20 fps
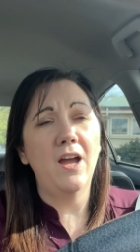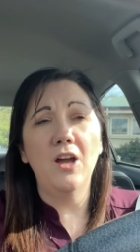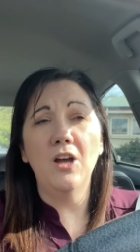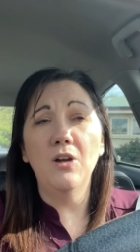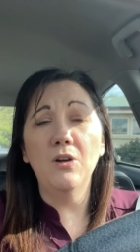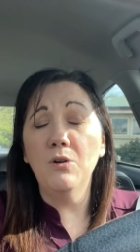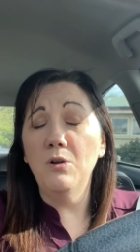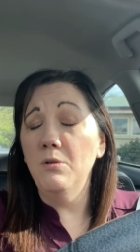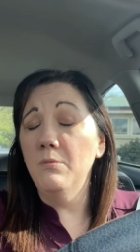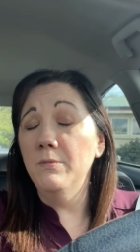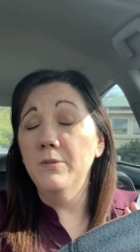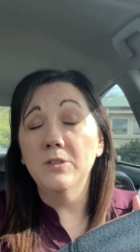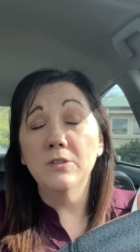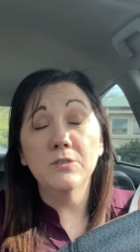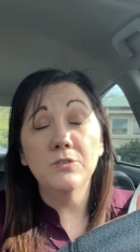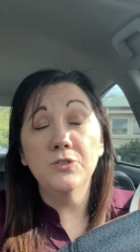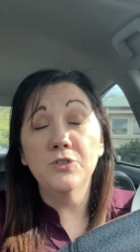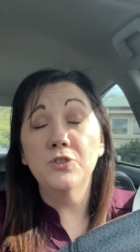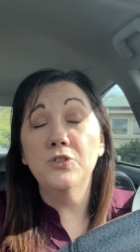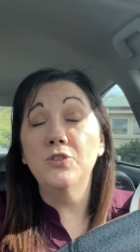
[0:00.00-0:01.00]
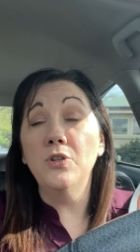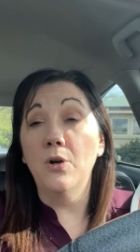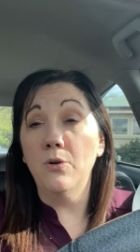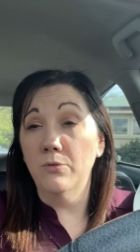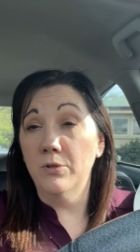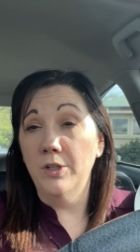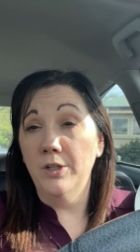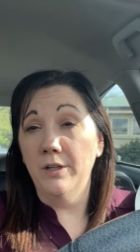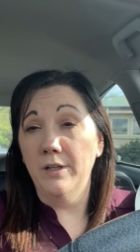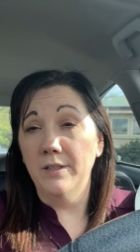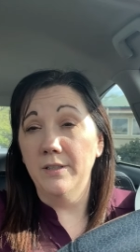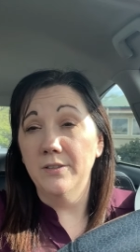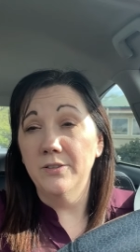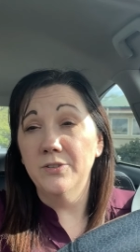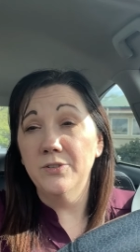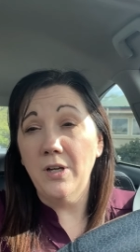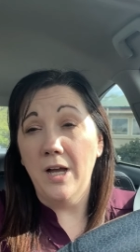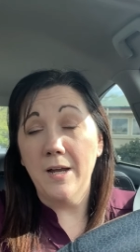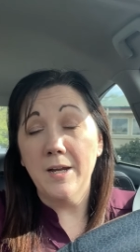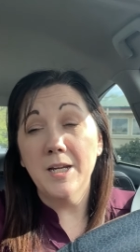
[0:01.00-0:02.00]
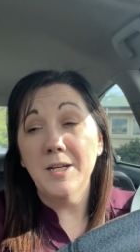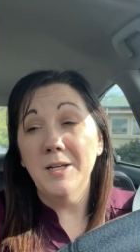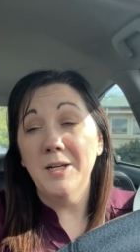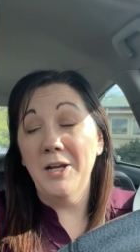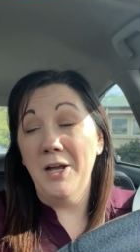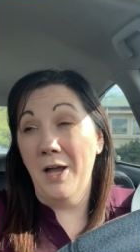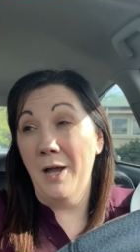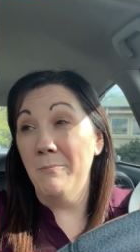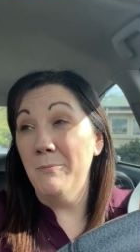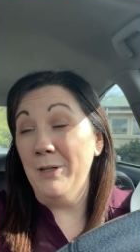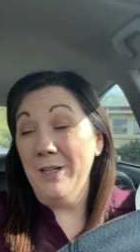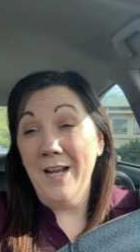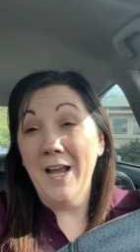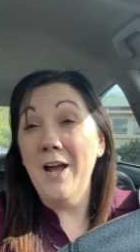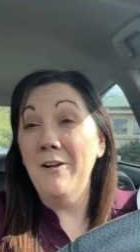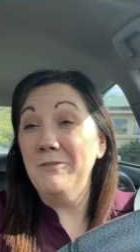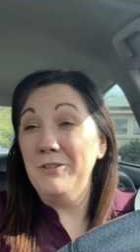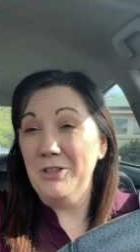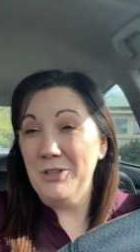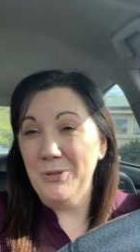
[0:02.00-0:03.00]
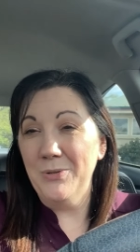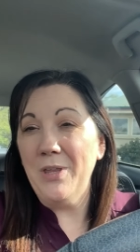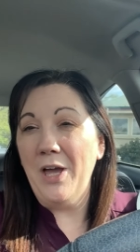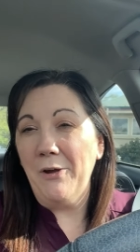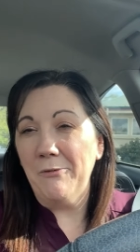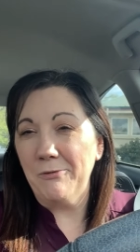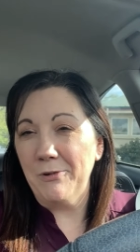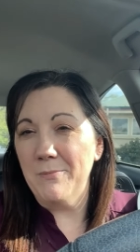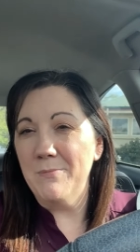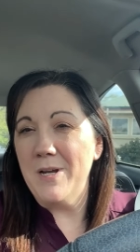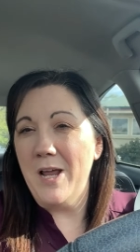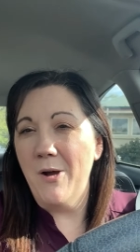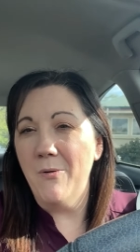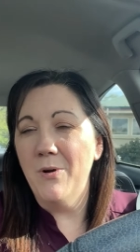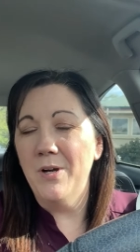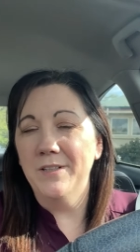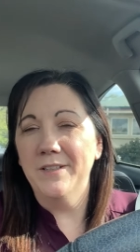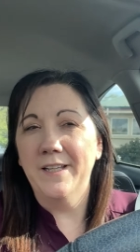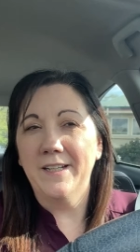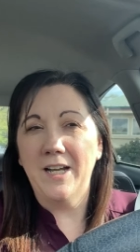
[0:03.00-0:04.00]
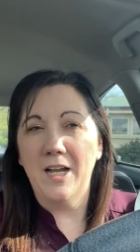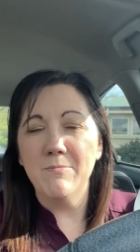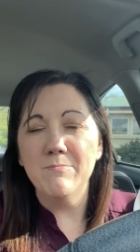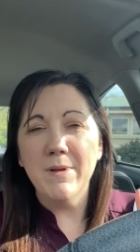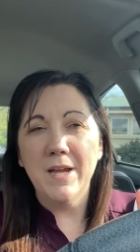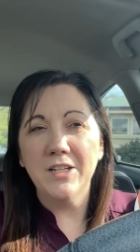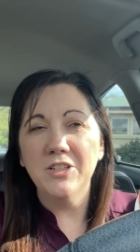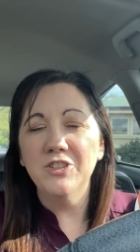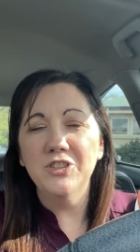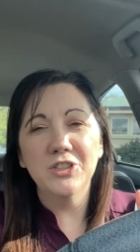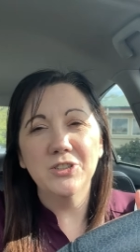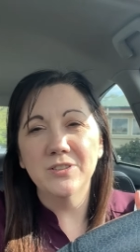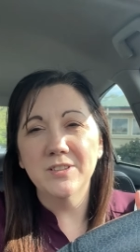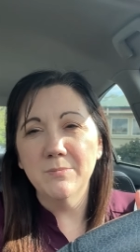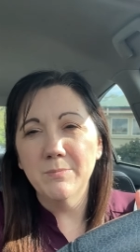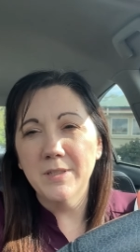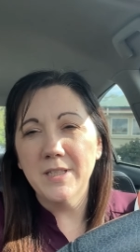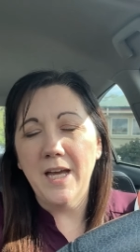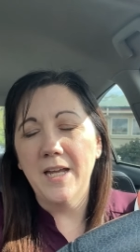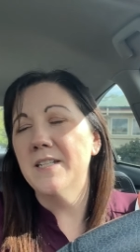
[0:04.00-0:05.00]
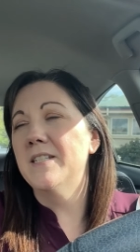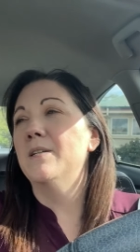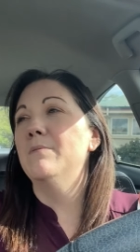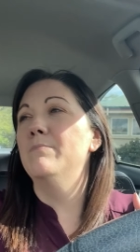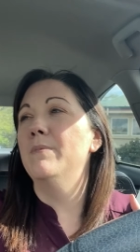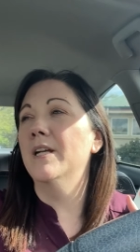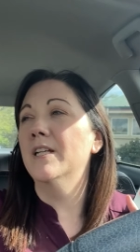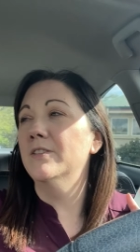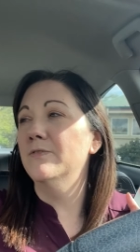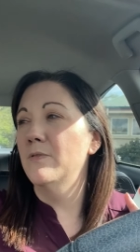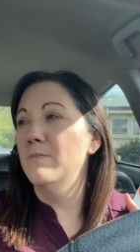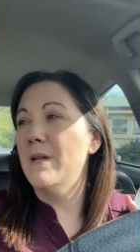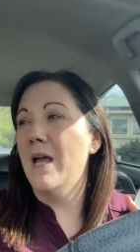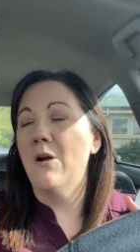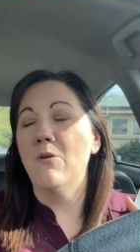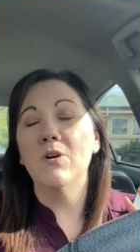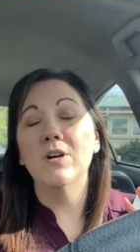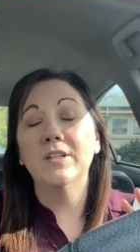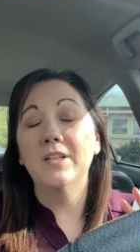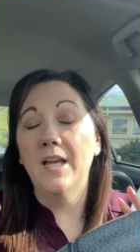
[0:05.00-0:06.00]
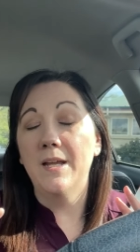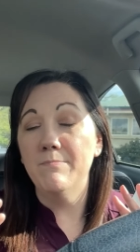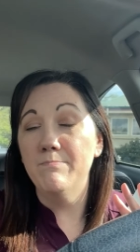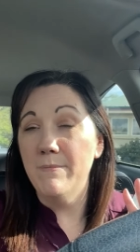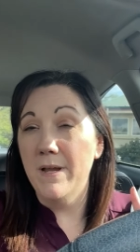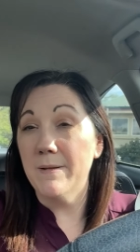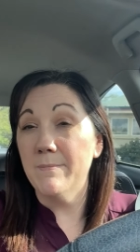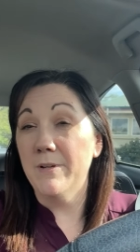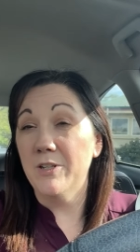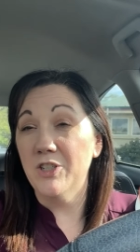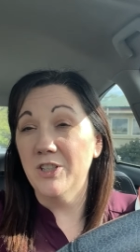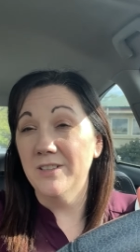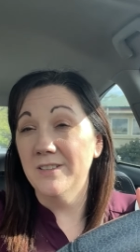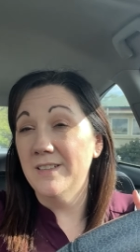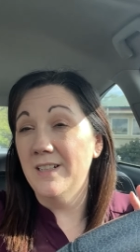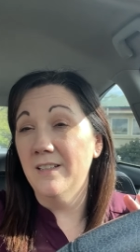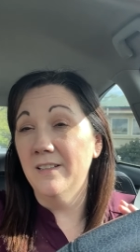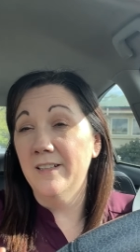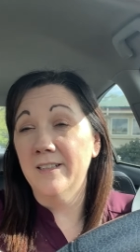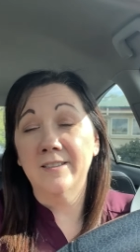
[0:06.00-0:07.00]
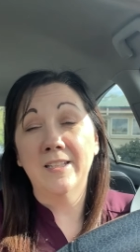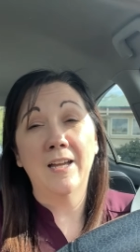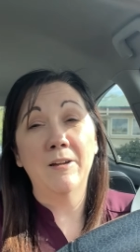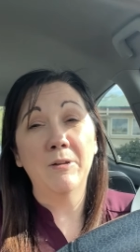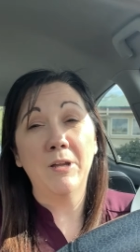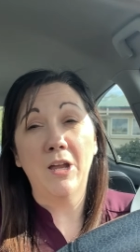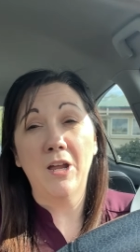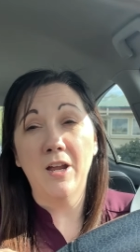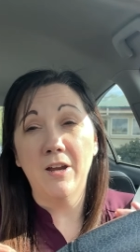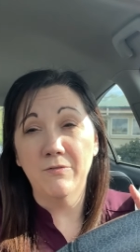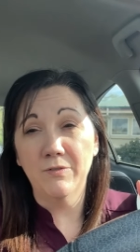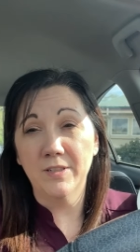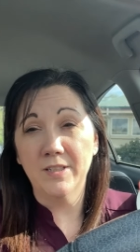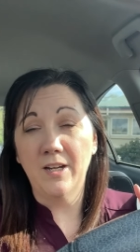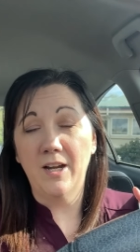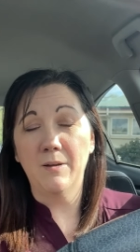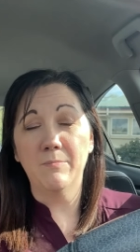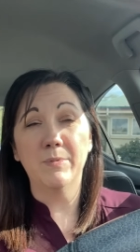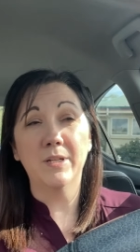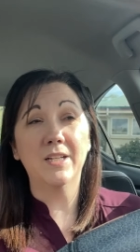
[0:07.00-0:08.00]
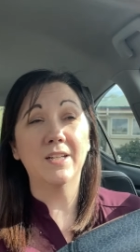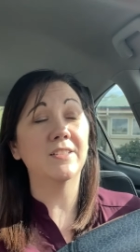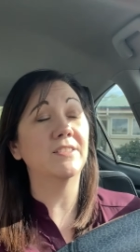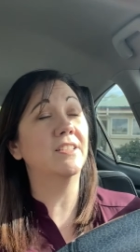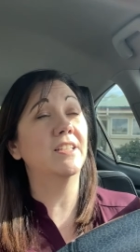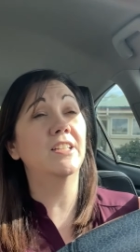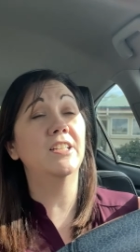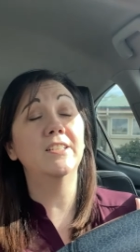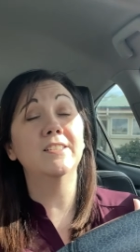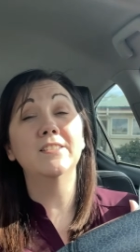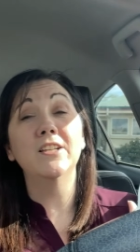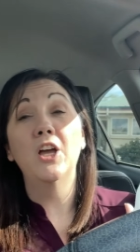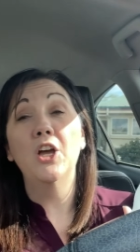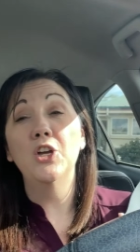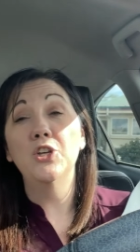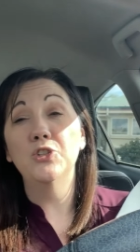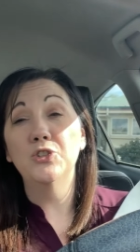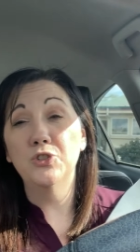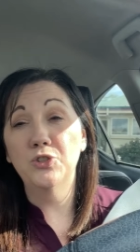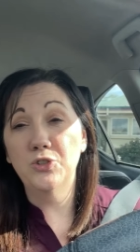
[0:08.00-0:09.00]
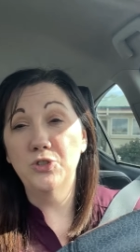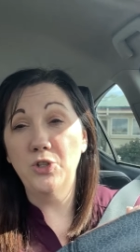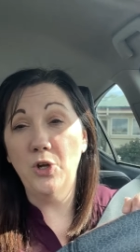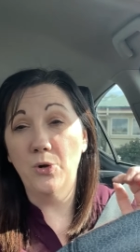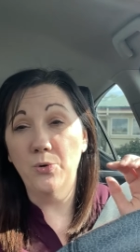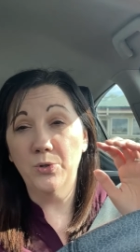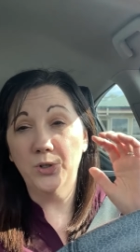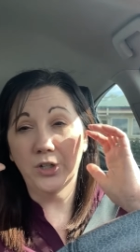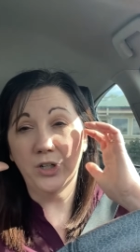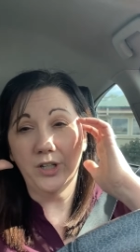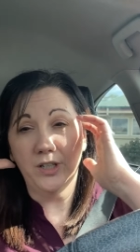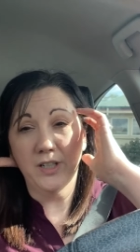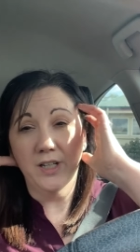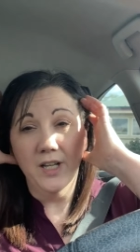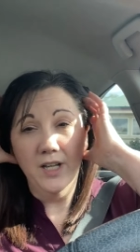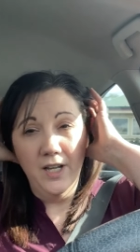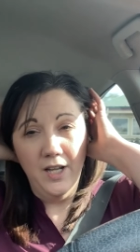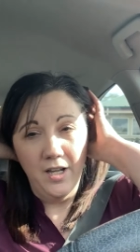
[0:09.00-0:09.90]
Uh, so good. So I, I'm gonna have to do that from now on. Like, I may just use some of that dip mix from now on and make my chicken salad like that every time because it is so good.